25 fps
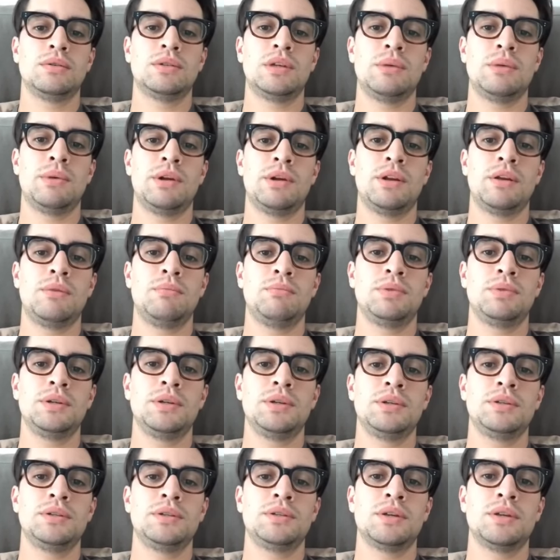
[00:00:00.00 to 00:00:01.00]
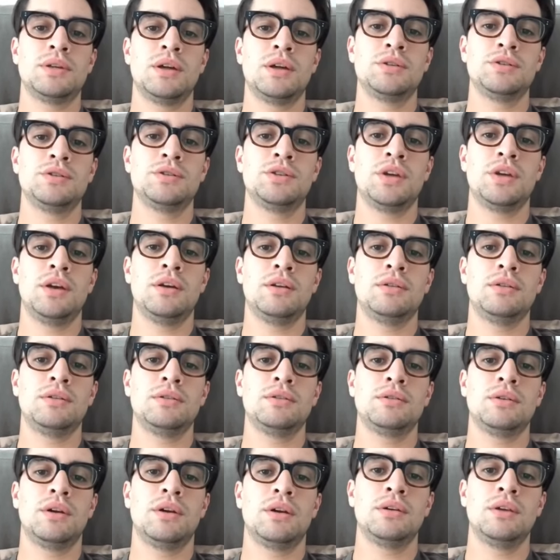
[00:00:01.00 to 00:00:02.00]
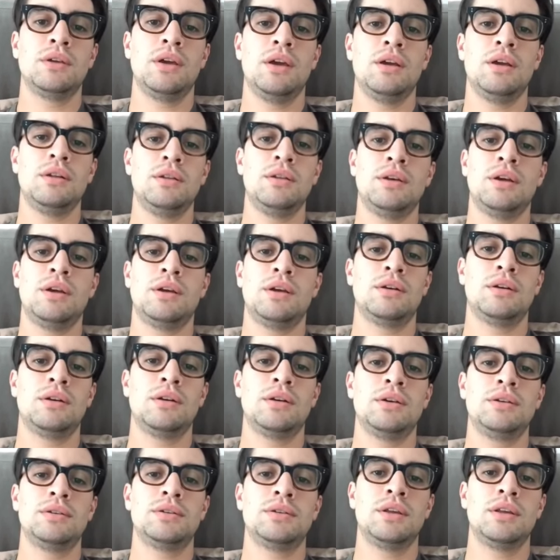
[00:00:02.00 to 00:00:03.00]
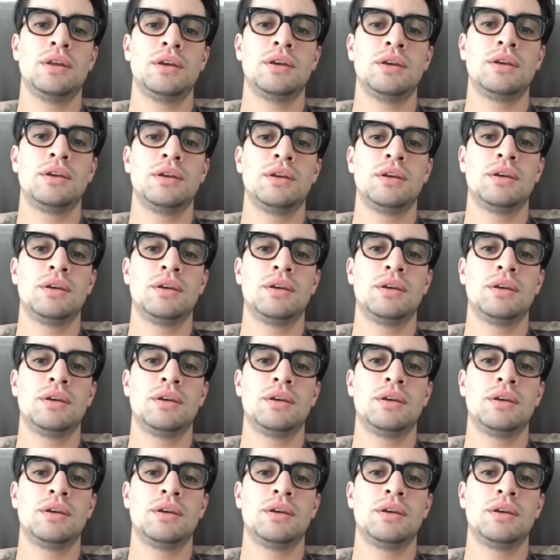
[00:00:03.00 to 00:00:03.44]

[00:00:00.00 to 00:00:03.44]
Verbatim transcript: Say my name, please. Angel? Angel? I don't know how you say that.